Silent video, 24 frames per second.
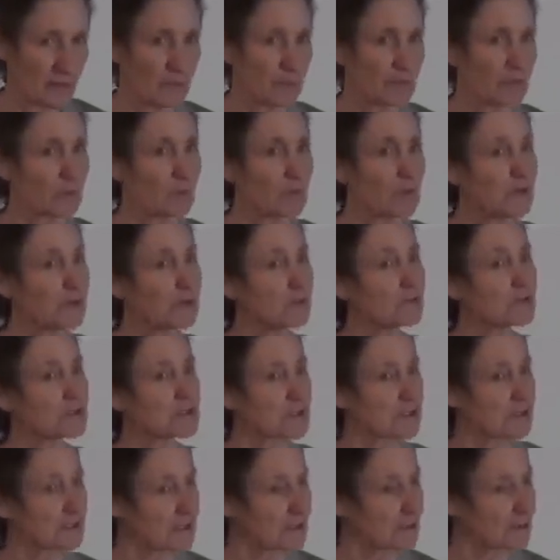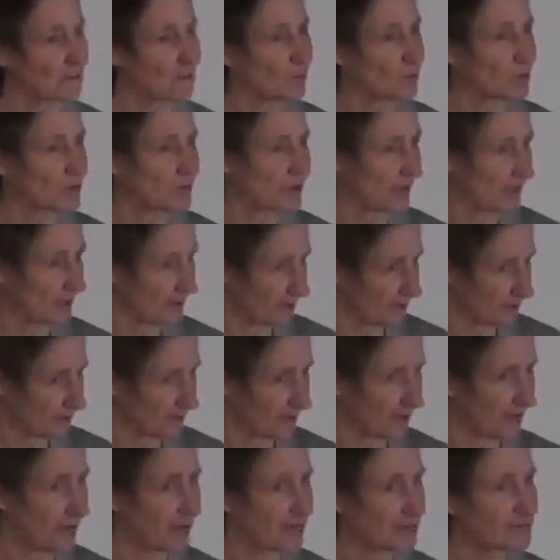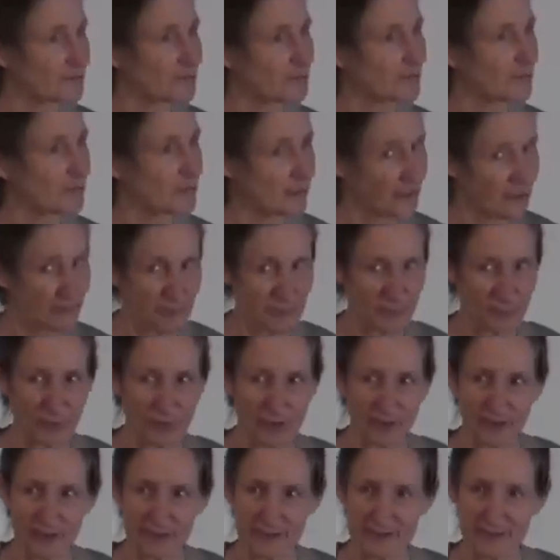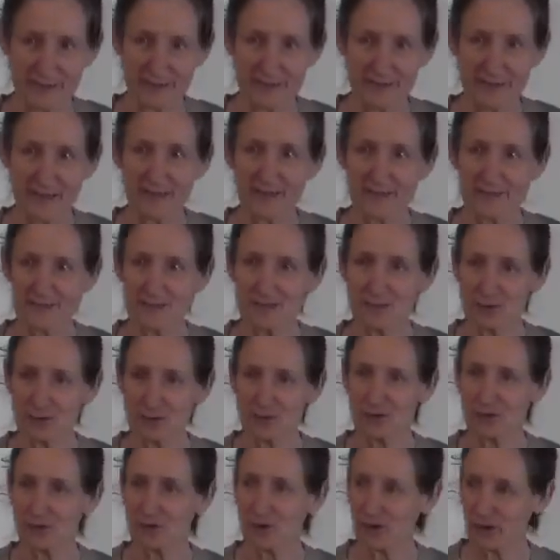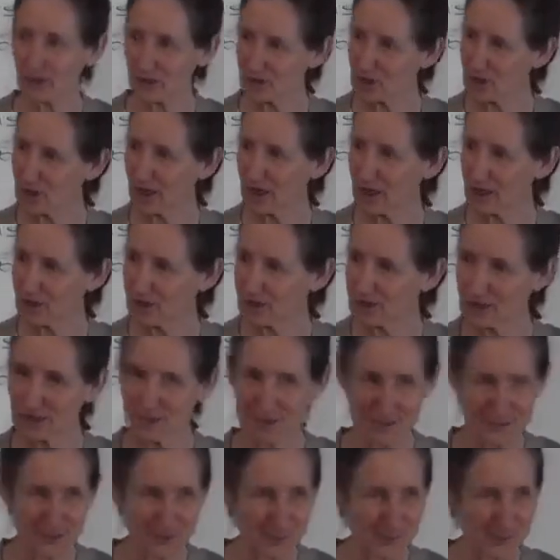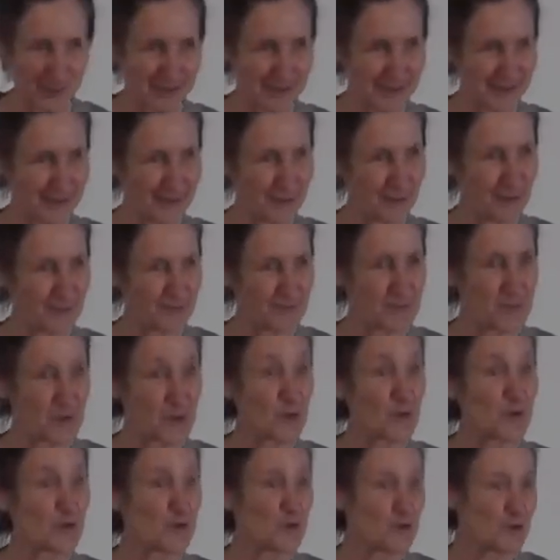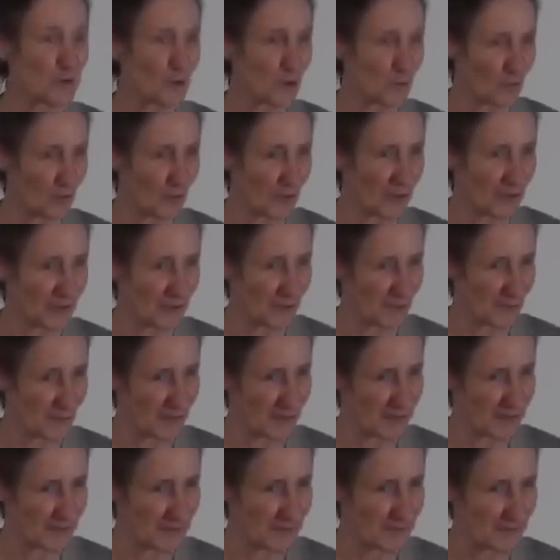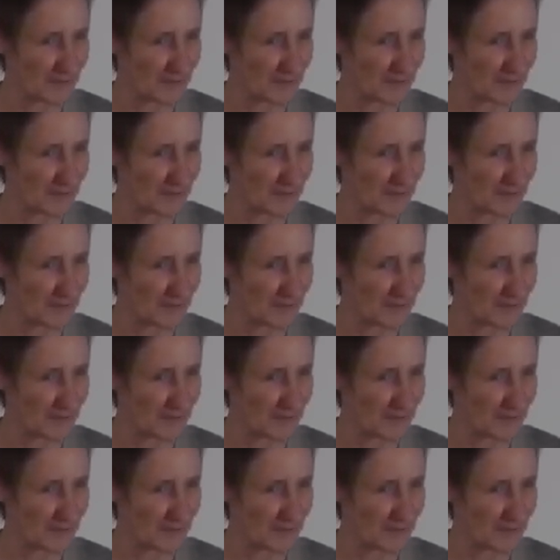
But William was a little more delicate. I had to be careful what I did. So you got to change things depending on who you're working with.